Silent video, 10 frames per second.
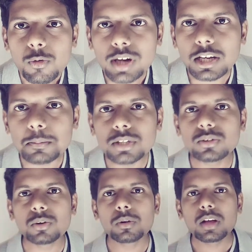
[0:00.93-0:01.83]
Welcome
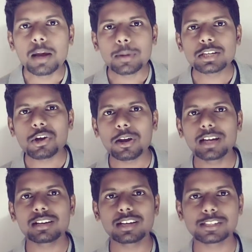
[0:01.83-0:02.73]
to MLT
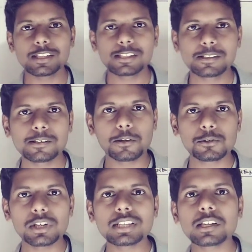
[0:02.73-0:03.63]
online classes. So
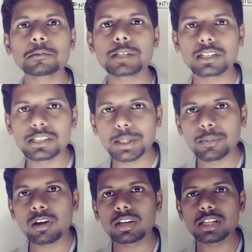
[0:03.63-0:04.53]
today's subject is
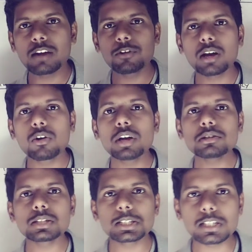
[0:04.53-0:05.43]
immunology and we are going
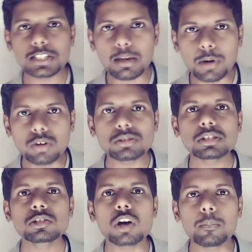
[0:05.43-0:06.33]
to discuss about
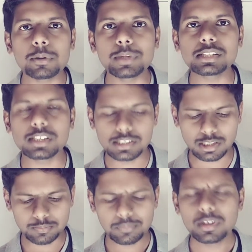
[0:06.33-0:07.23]
complement
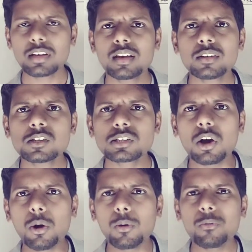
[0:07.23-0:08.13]
system.
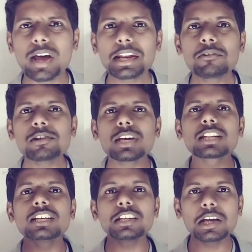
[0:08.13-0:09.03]
So whenever we are
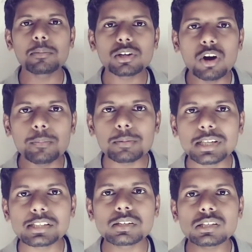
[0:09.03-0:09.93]
thinking about
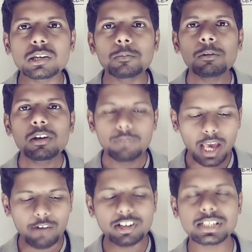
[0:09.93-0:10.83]
complement system, we
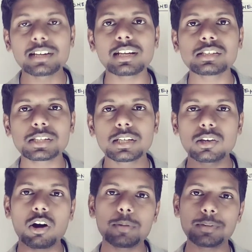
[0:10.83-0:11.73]
have a tendency.
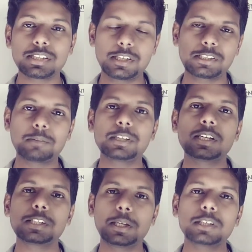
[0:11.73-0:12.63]
Complement system is
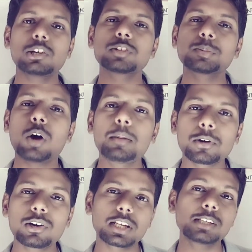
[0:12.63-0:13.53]
a series of small
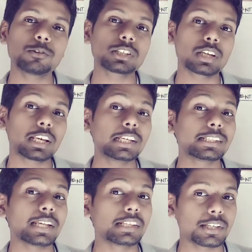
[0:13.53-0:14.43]
proteins which are heat
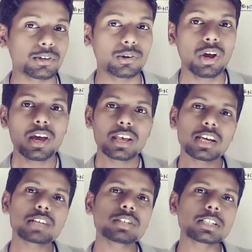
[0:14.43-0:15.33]
sensitive
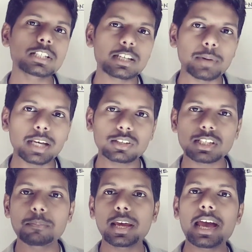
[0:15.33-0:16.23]
that will kill the
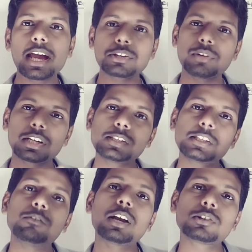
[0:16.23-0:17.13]
pathogen by activating
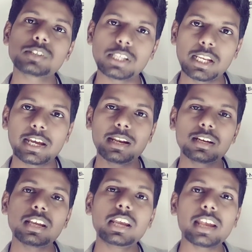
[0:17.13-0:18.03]
C1 to
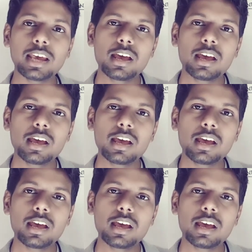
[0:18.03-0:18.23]
C9 in